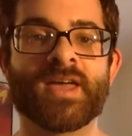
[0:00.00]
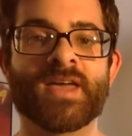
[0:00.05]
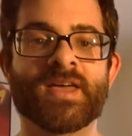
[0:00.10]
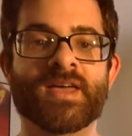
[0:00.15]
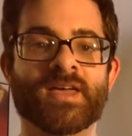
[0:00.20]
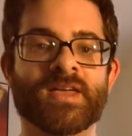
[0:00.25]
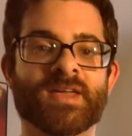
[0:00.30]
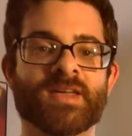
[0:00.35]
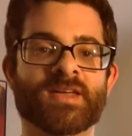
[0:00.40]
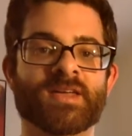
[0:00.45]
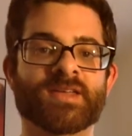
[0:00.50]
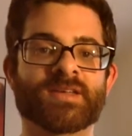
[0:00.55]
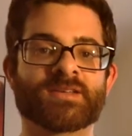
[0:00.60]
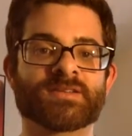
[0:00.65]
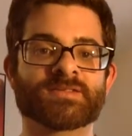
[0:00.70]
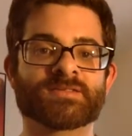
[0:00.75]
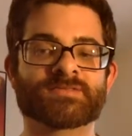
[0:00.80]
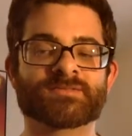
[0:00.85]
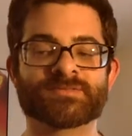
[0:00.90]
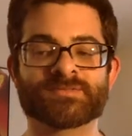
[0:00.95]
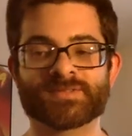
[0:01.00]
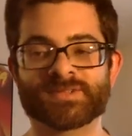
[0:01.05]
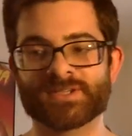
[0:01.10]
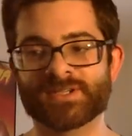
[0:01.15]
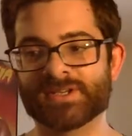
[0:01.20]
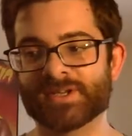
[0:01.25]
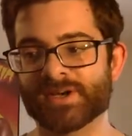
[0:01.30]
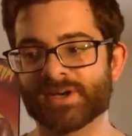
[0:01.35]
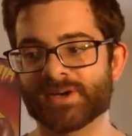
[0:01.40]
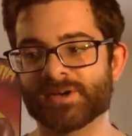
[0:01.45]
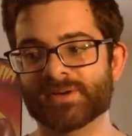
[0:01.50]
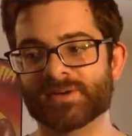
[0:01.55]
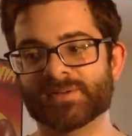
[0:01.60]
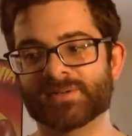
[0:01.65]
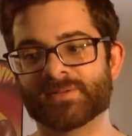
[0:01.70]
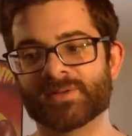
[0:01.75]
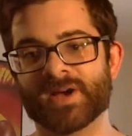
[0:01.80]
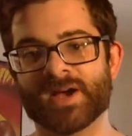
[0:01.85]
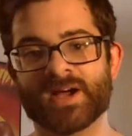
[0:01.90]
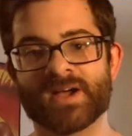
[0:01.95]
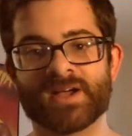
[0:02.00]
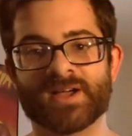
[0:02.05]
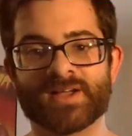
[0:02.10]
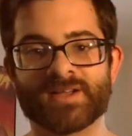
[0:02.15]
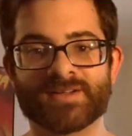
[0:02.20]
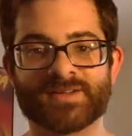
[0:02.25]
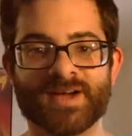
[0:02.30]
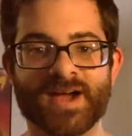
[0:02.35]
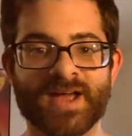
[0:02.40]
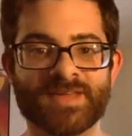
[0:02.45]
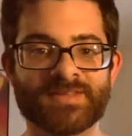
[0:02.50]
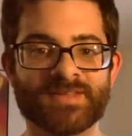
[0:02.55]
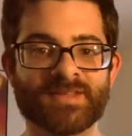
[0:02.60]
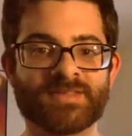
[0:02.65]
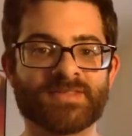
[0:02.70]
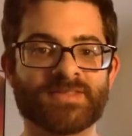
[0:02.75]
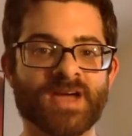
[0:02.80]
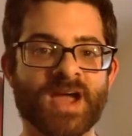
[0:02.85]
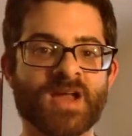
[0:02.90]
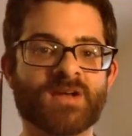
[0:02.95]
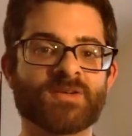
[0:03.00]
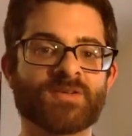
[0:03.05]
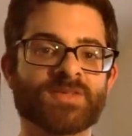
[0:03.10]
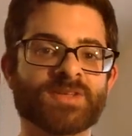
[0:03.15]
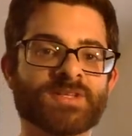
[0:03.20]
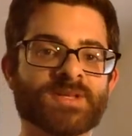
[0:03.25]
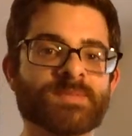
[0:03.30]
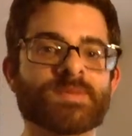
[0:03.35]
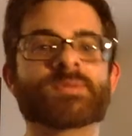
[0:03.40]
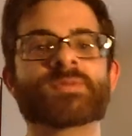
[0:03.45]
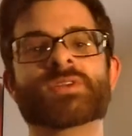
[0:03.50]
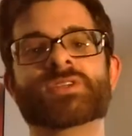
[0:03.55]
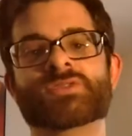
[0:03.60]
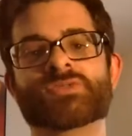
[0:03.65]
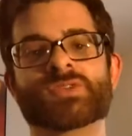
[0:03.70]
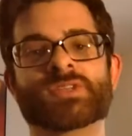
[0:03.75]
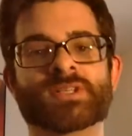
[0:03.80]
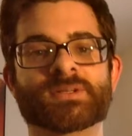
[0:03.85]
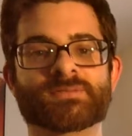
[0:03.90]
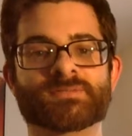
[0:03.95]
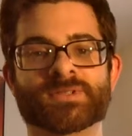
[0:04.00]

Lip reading: and I don't think WWE is really